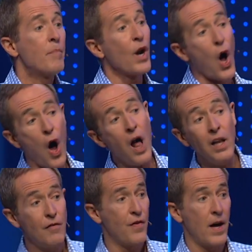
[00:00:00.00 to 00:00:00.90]
But
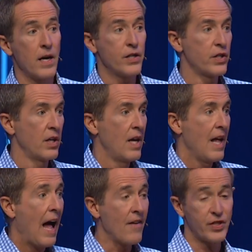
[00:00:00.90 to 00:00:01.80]
all of us
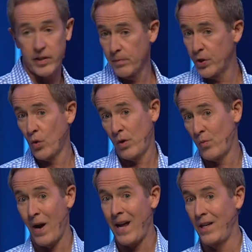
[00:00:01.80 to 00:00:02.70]
have some sort
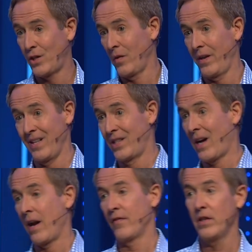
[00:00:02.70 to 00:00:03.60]
of rage on the
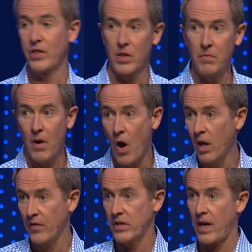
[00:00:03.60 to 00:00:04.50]
inside of us.
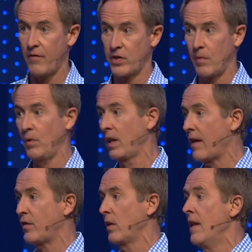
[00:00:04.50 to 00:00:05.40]
All of us have some
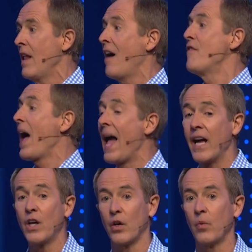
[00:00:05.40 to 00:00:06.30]
level of
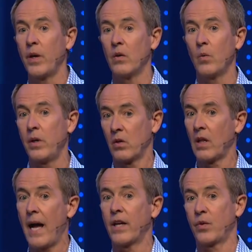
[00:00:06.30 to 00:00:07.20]
anger. We
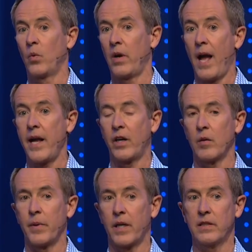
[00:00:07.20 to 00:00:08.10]
don't like the word
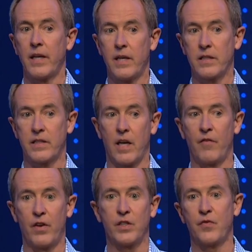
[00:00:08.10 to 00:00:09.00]
anger because that doesn't
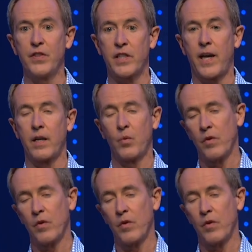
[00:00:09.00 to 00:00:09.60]
sound very sophisticated.